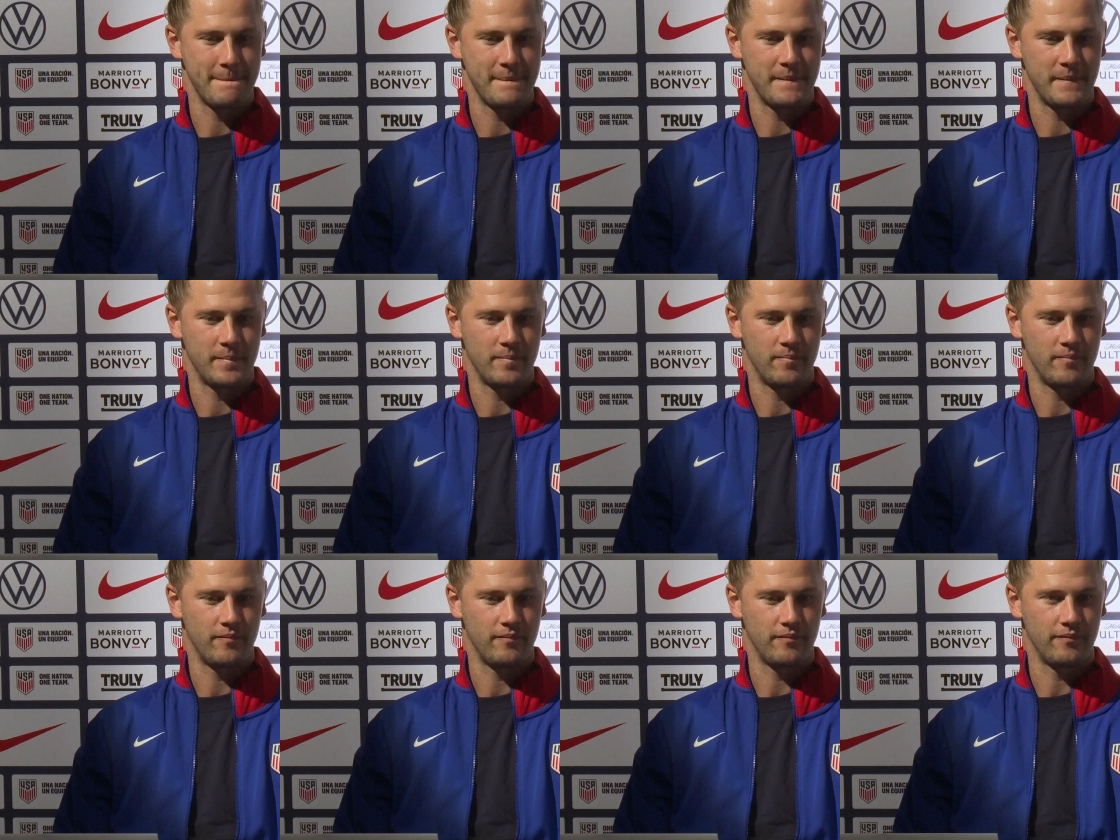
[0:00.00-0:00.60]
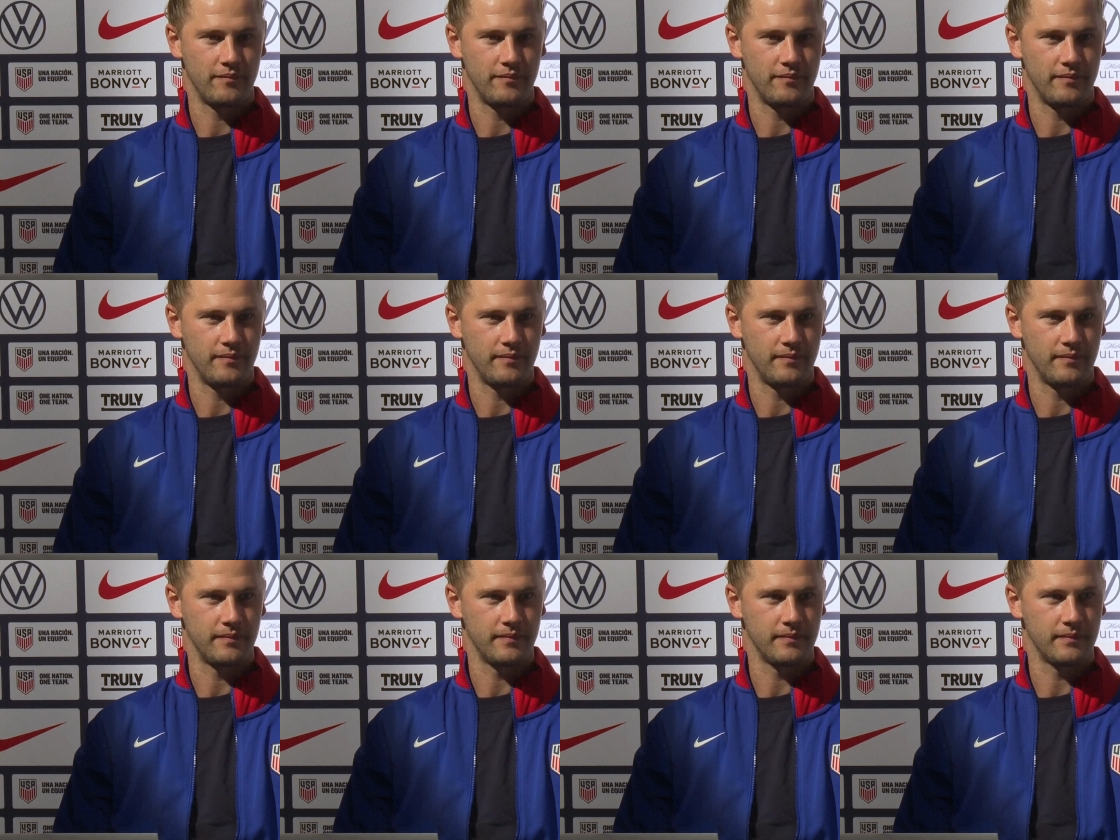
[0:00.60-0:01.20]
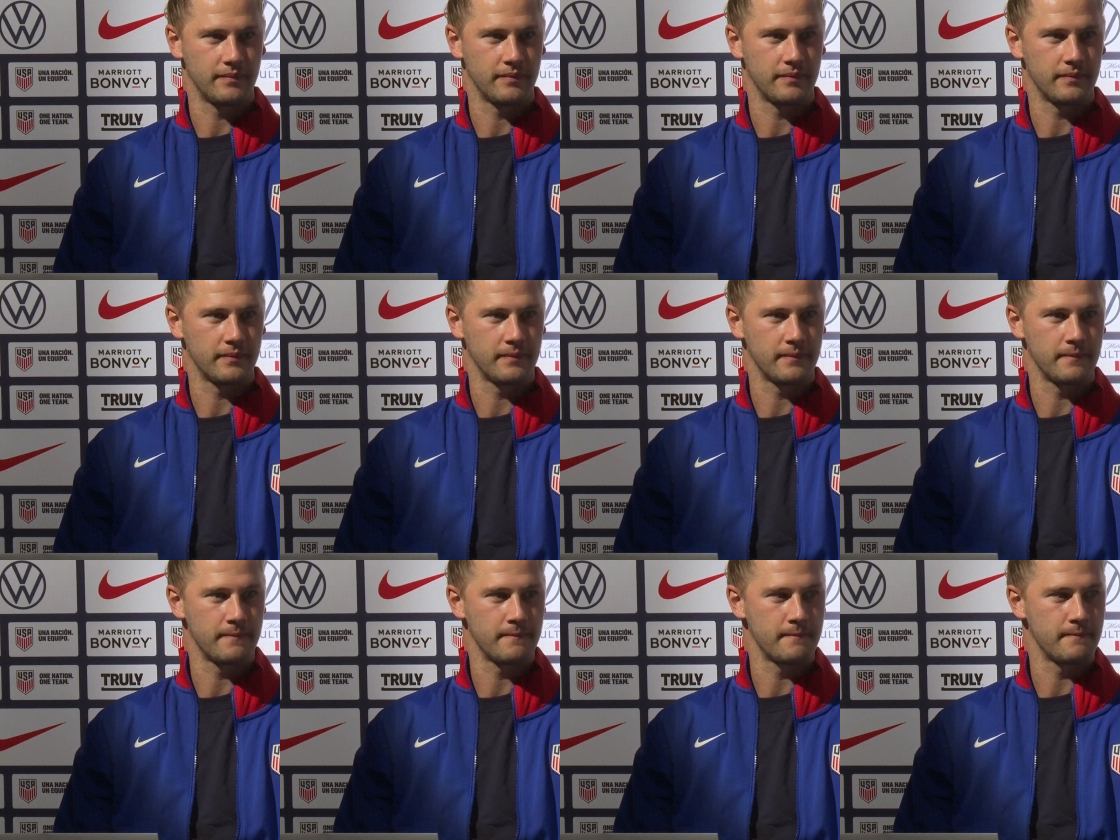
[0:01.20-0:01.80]
introduce everyone on the dais. Obviously,
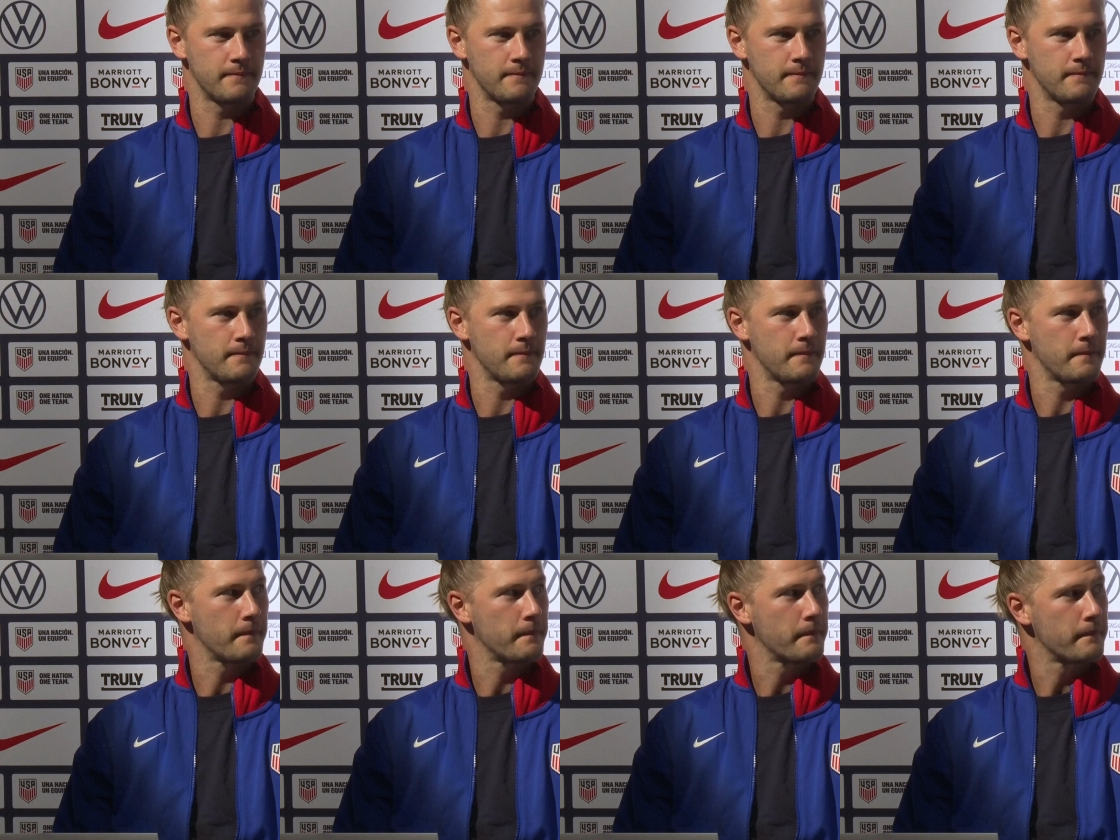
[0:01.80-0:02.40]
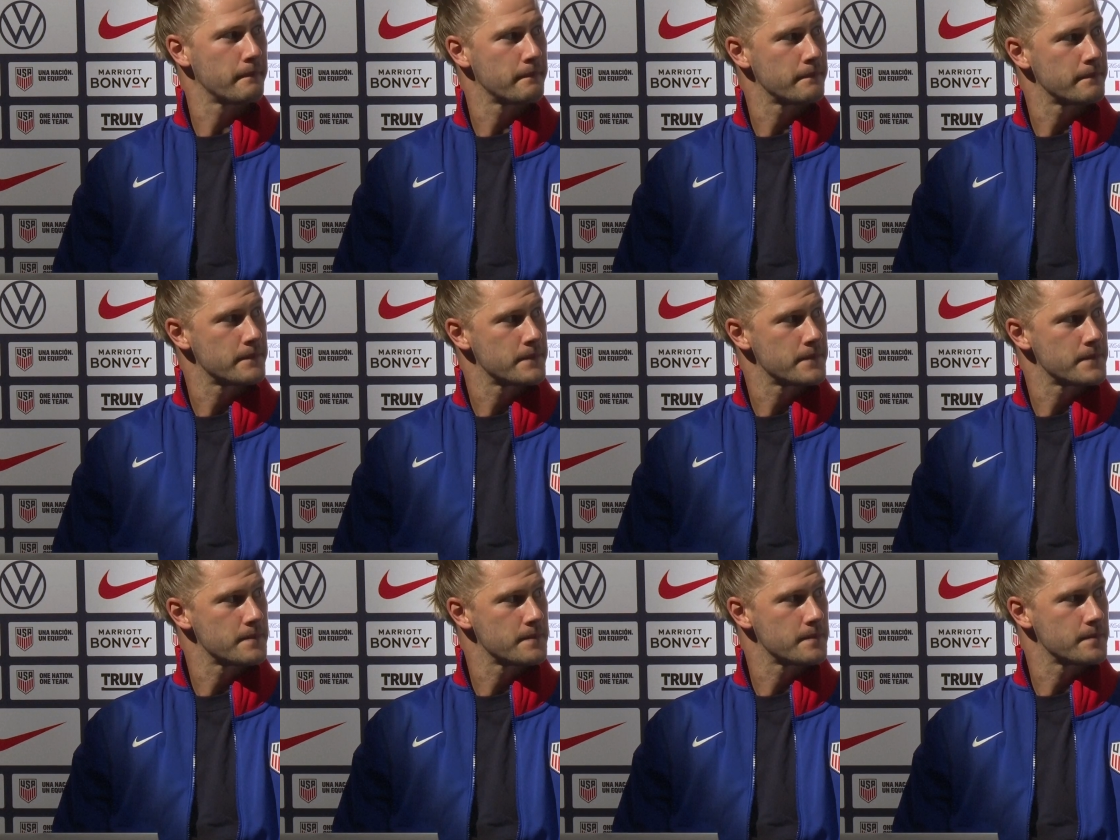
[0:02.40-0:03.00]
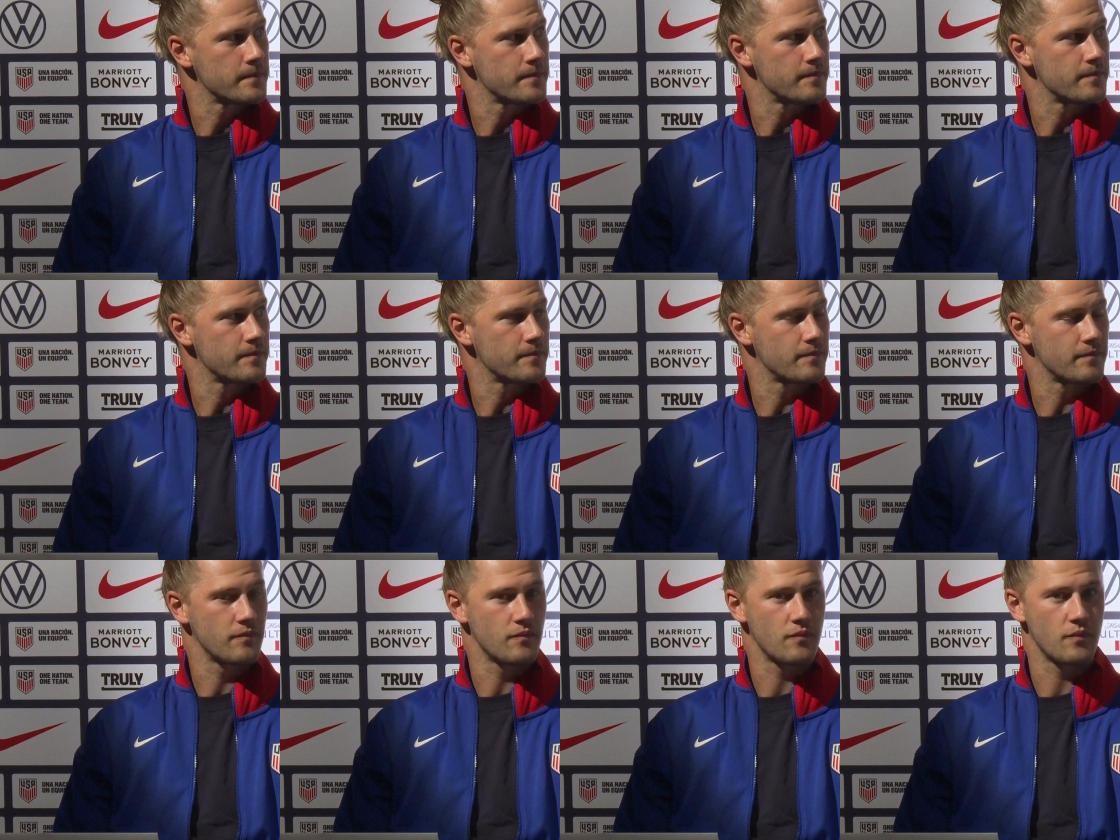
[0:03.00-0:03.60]
Walker Zimmerman, named to the U.S.
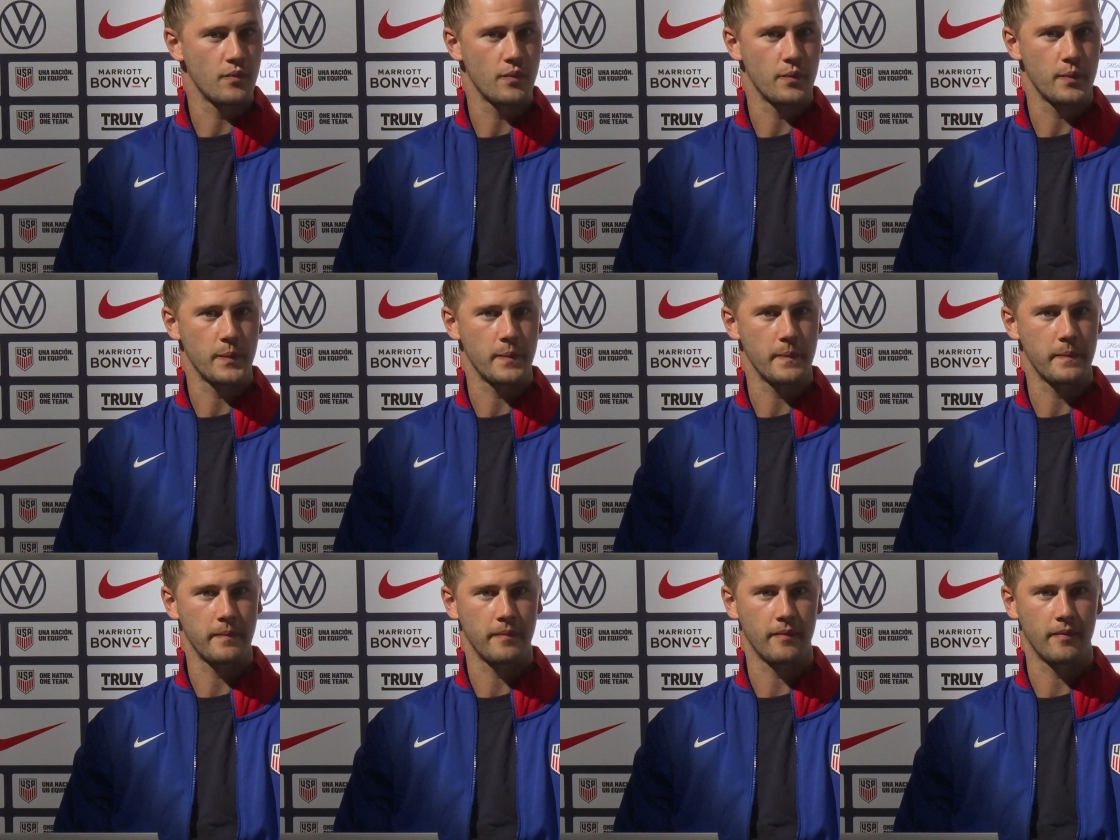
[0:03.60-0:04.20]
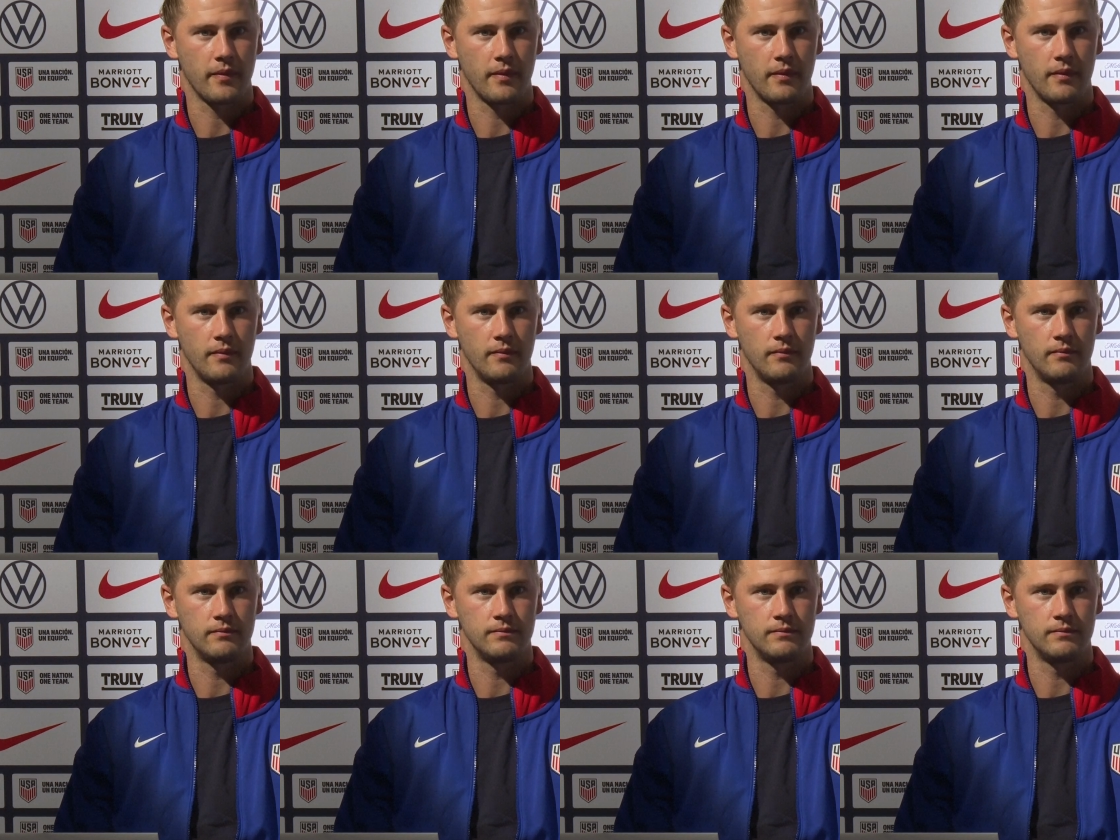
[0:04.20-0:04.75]
men's Olympic team this morning.